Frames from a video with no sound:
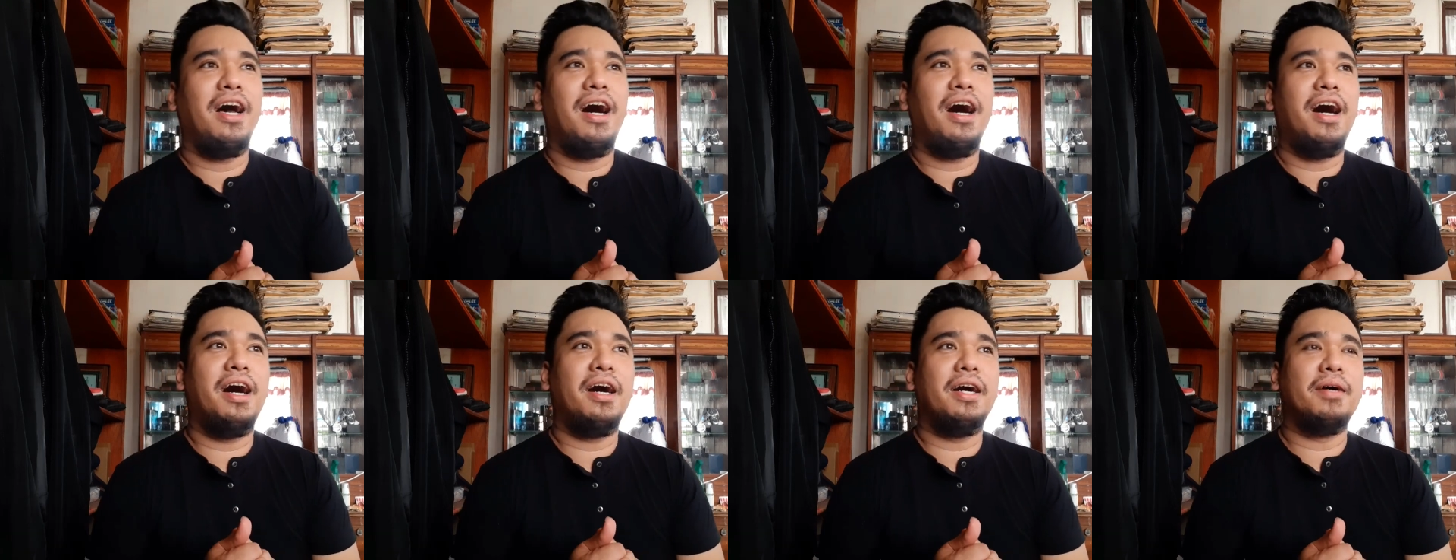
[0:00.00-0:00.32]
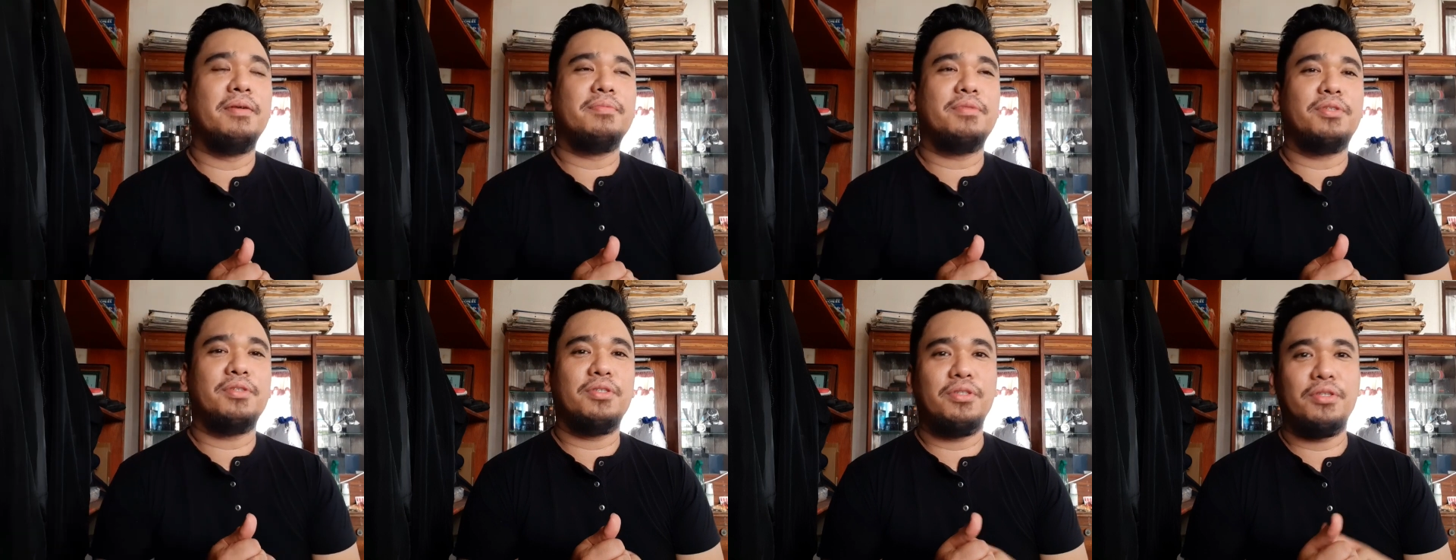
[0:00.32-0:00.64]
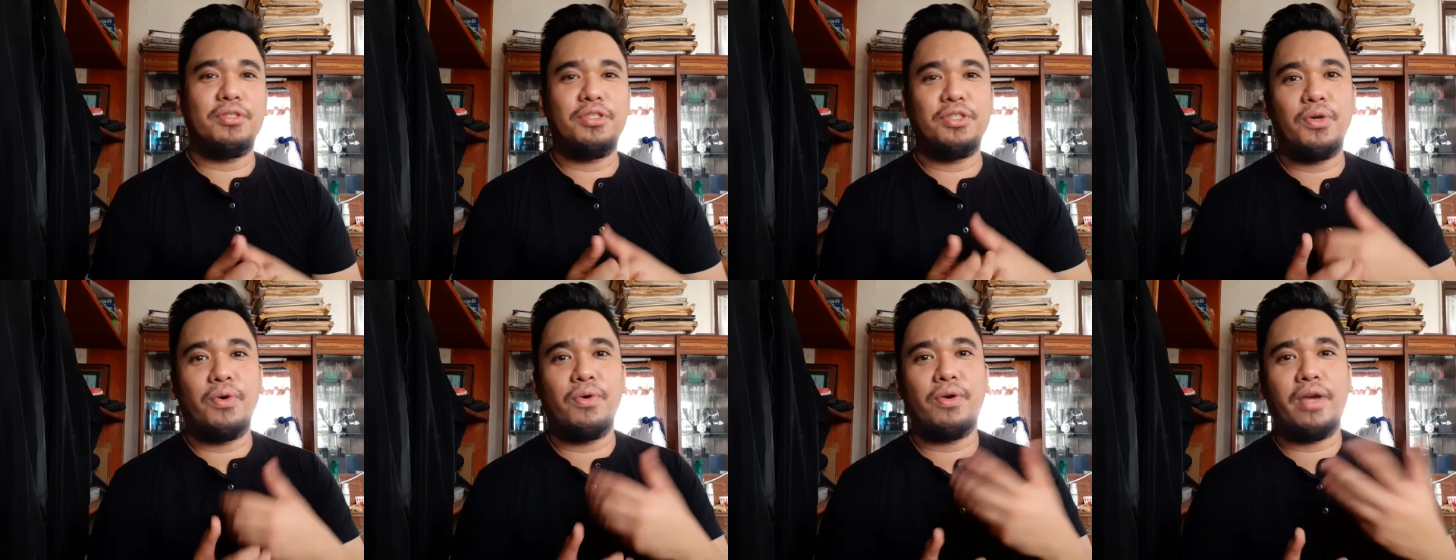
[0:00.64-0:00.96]

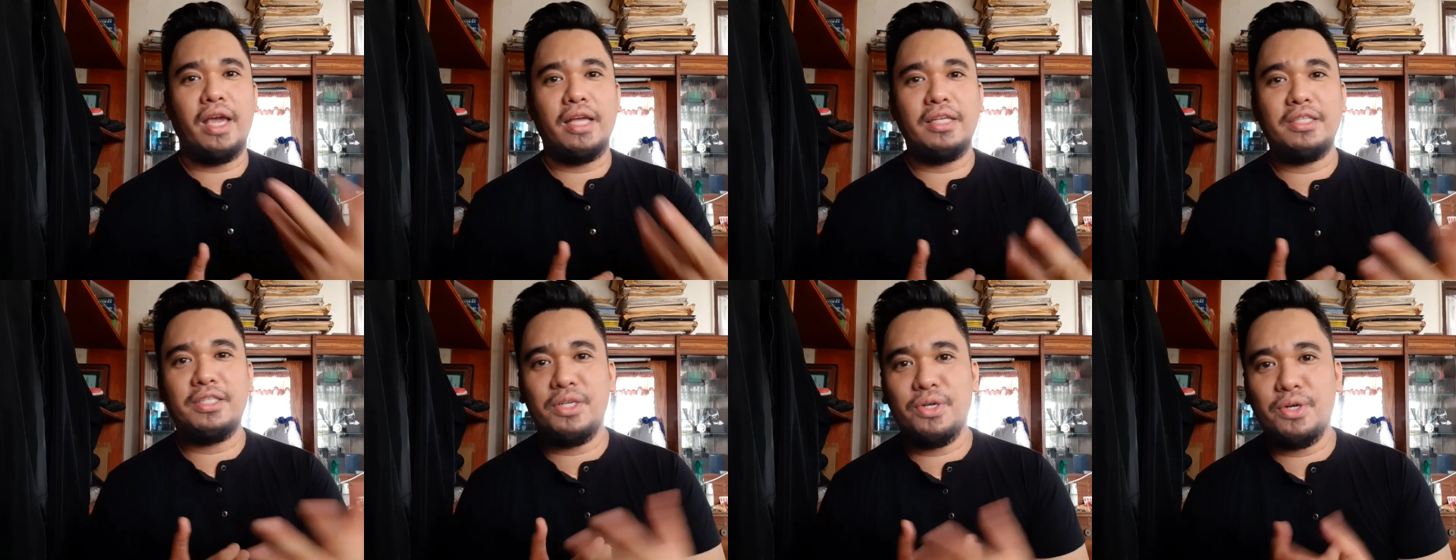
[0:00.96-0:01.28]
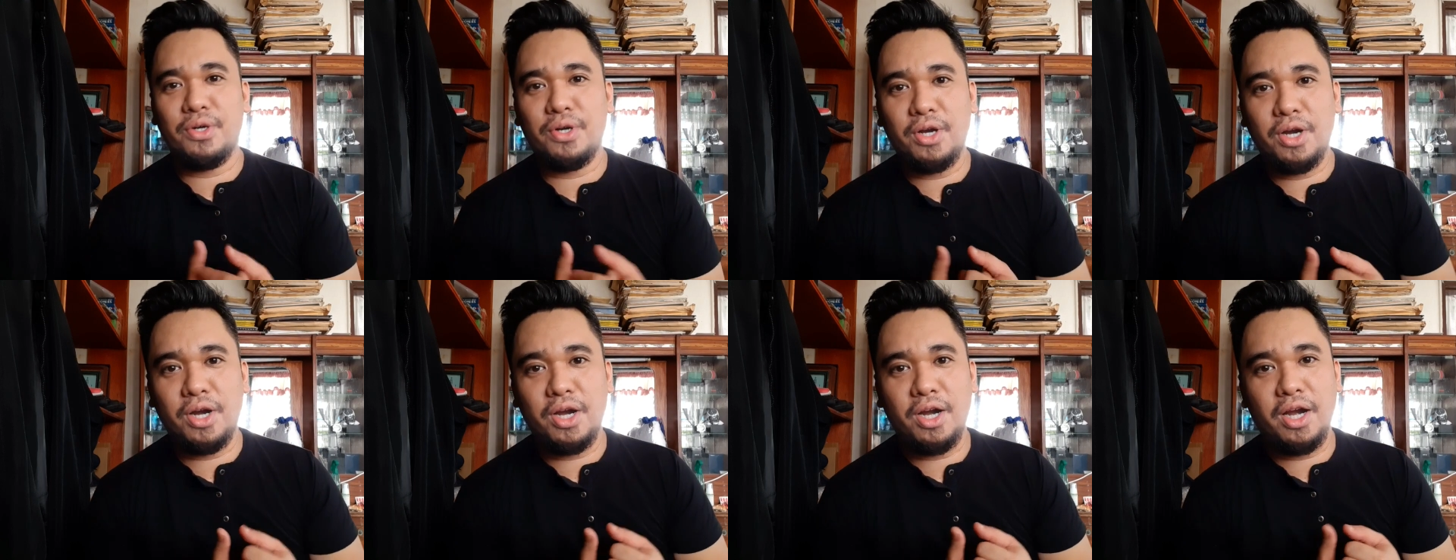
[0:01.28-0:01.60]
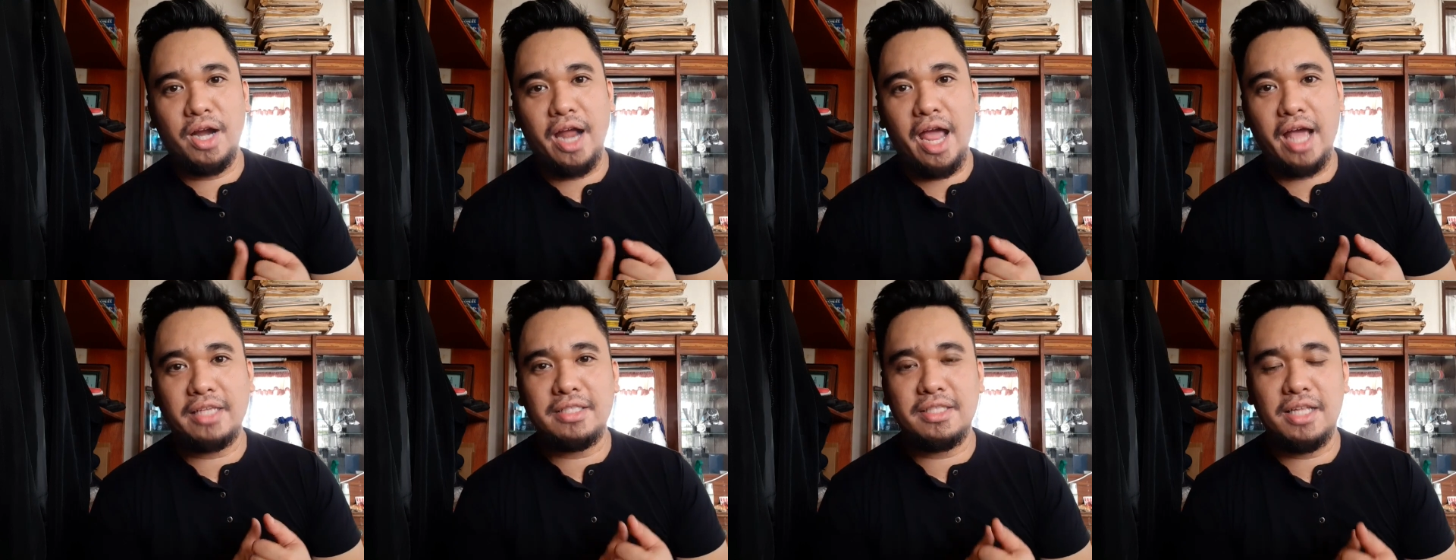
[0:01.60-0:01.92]
to showcase
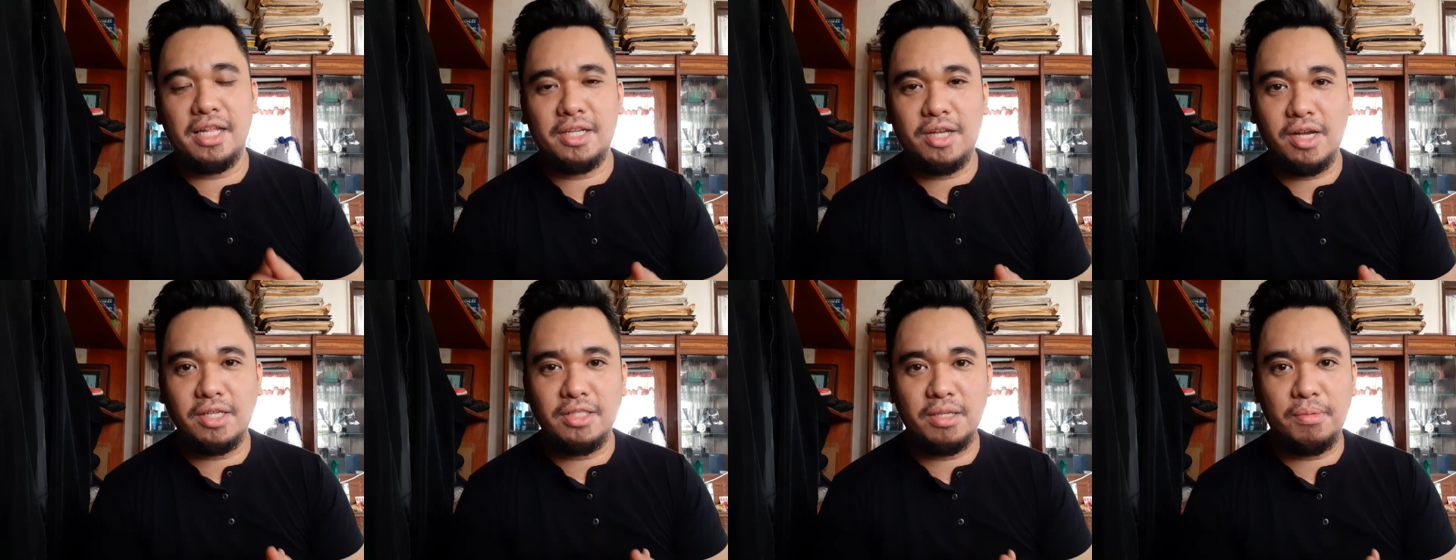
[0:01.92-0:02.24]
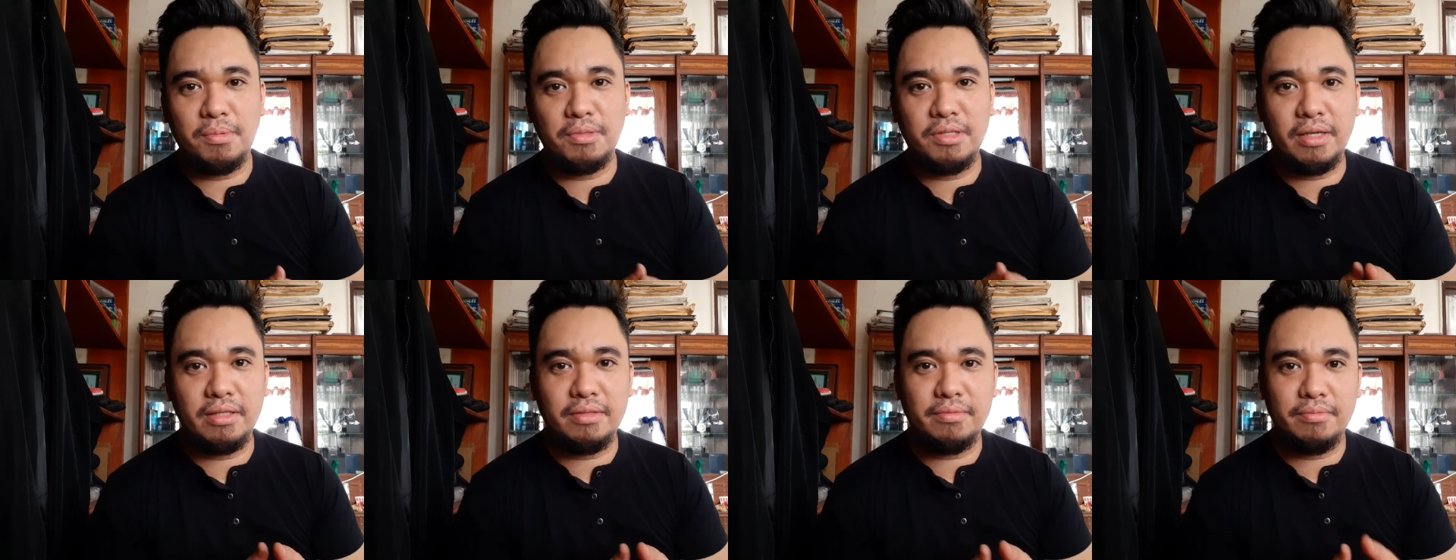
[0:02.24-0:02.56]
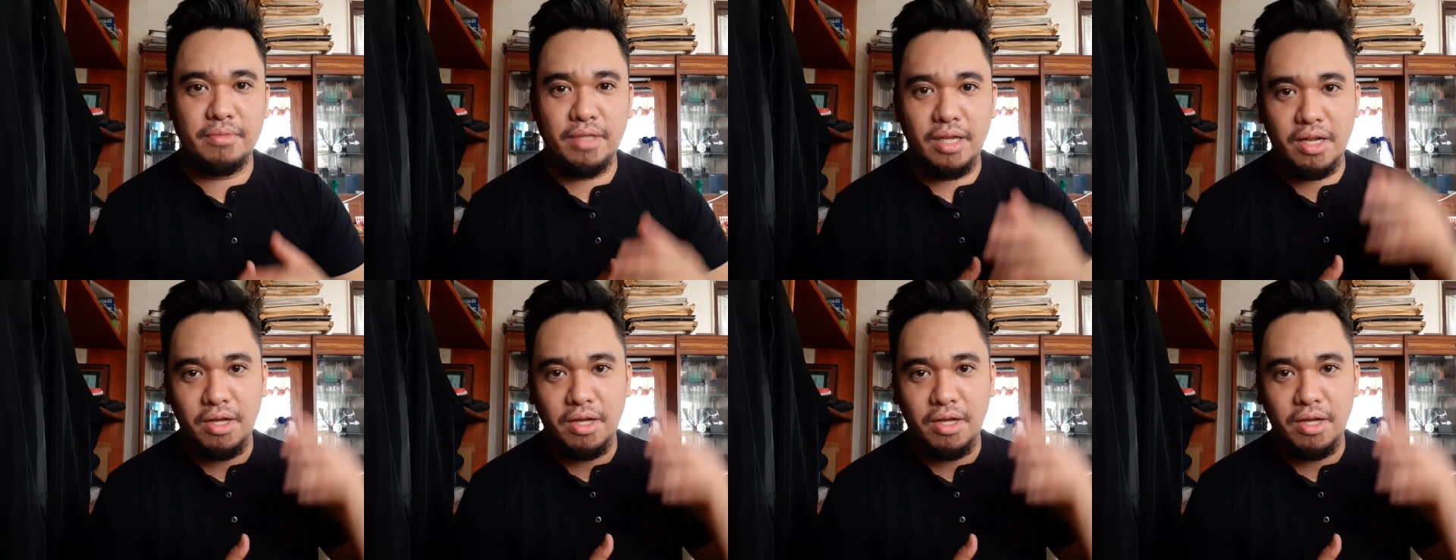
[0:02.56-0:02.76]
your excellent customer service.